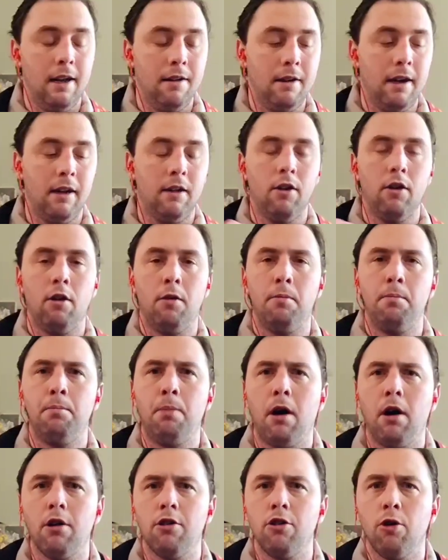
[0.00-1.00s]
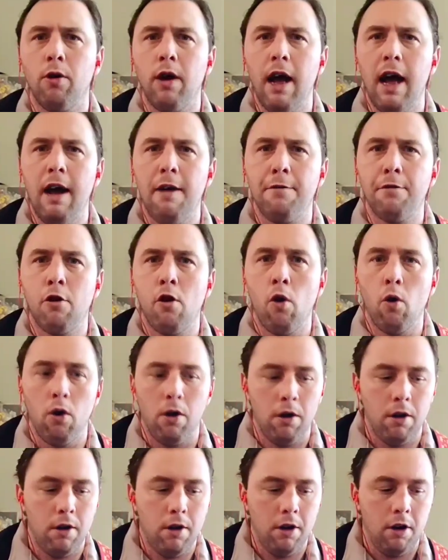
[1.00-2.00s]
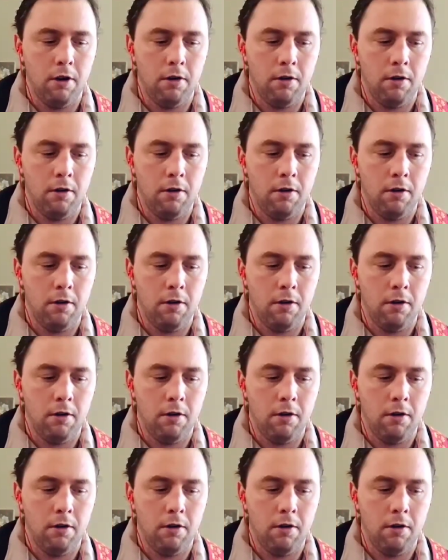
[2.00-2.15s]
does that little partial F chord,